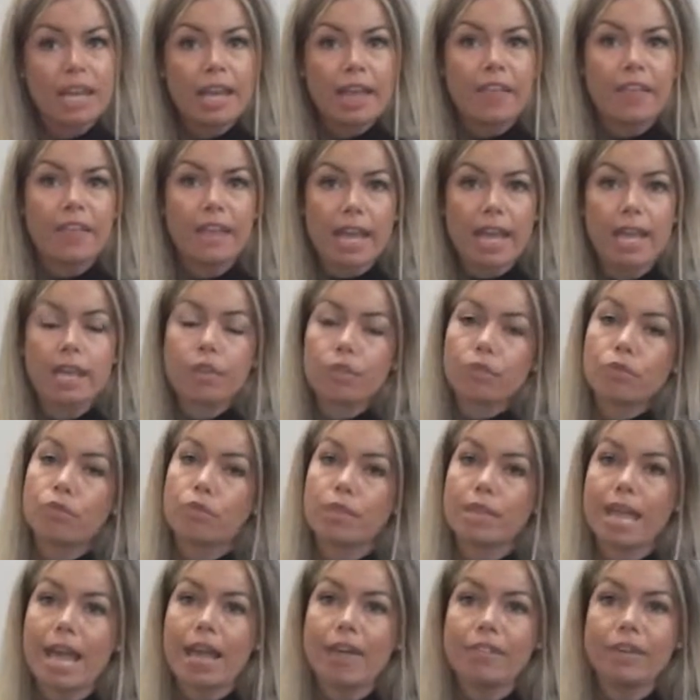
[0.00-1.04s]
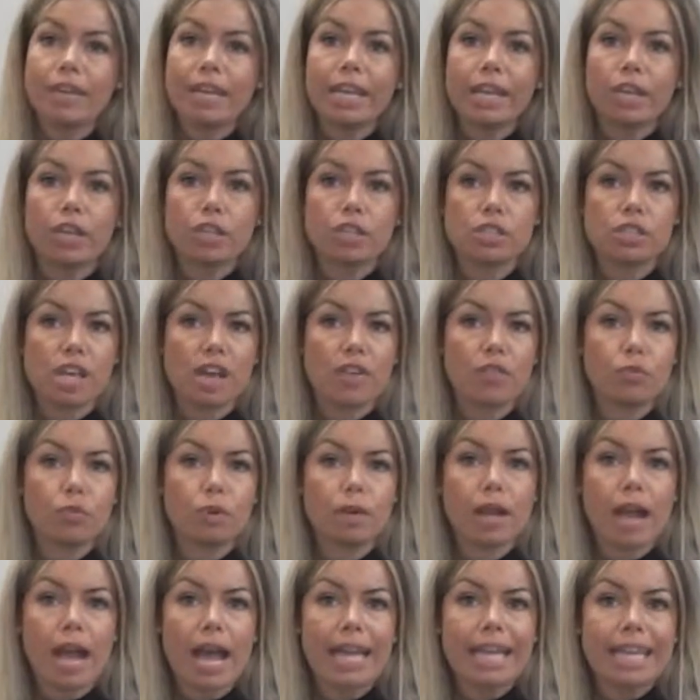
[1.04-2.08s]
Then through the Navigator
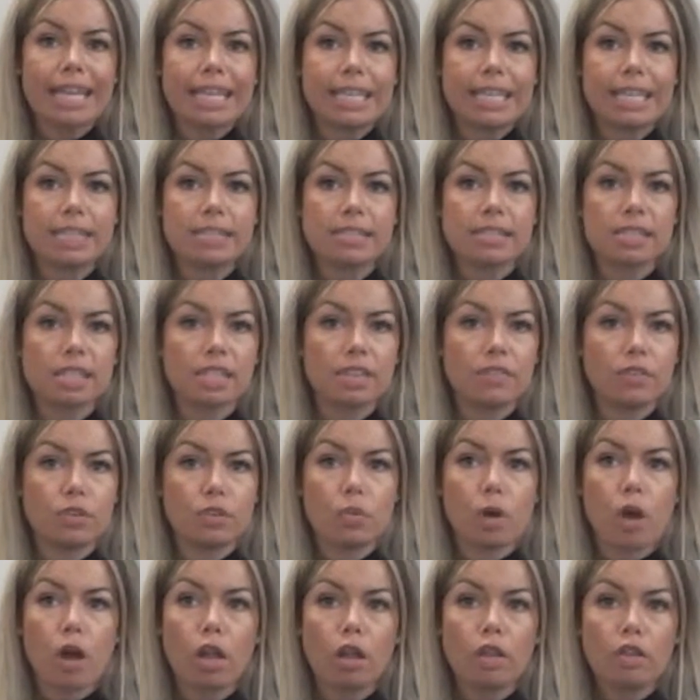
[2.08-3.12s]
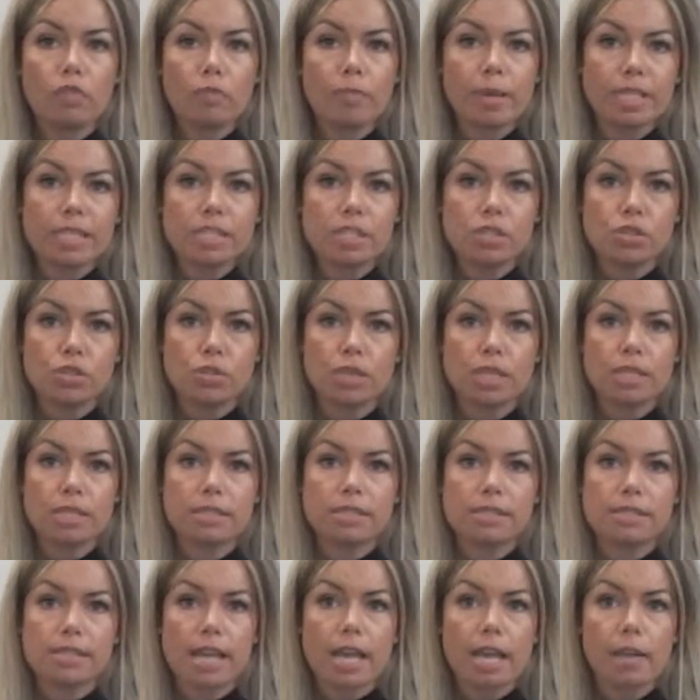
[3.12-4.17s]
software, I can easily view all of my
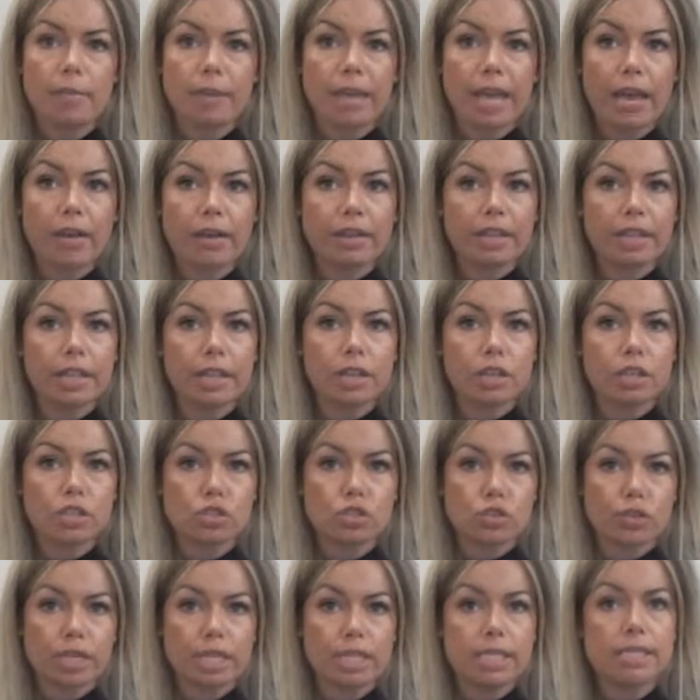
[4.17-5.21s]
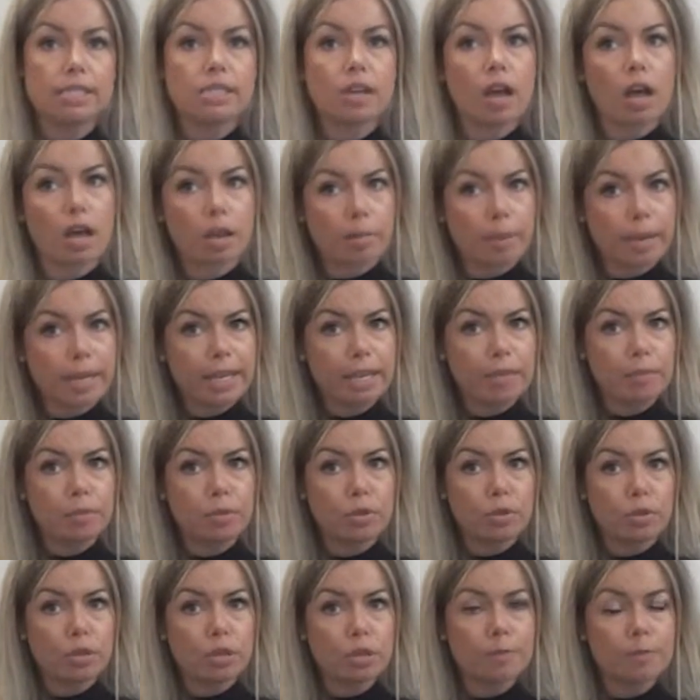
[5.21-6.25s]
students' calculator screens on my
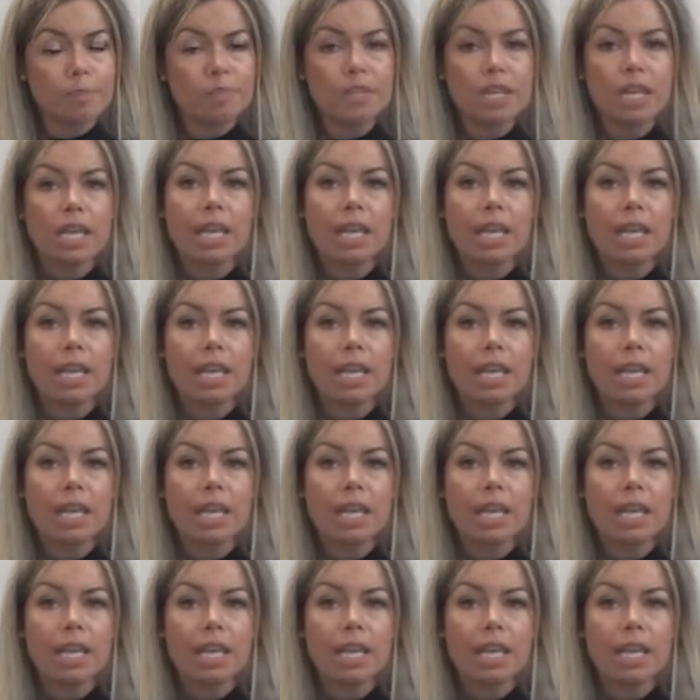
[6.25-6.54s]
computer,